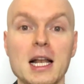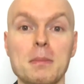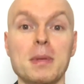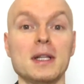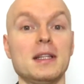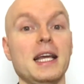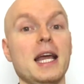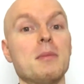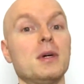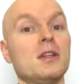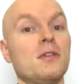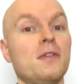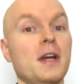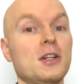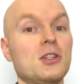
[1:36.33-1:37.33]
but they are
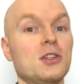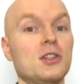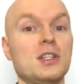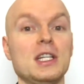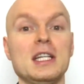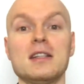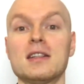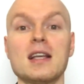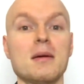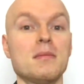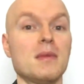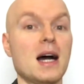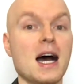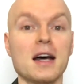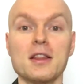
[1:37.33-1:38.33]
manufactured in
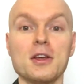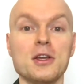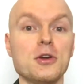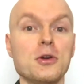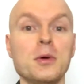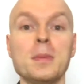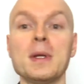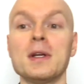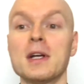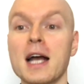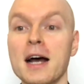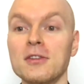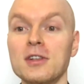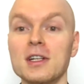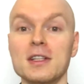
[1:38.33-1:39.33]
some other European
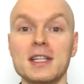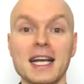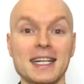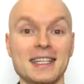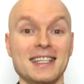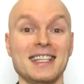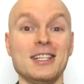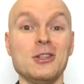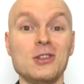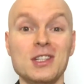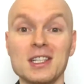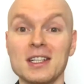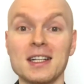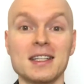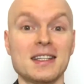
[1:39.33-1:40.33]
country that New
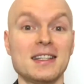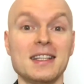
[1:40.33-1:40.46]
Zealand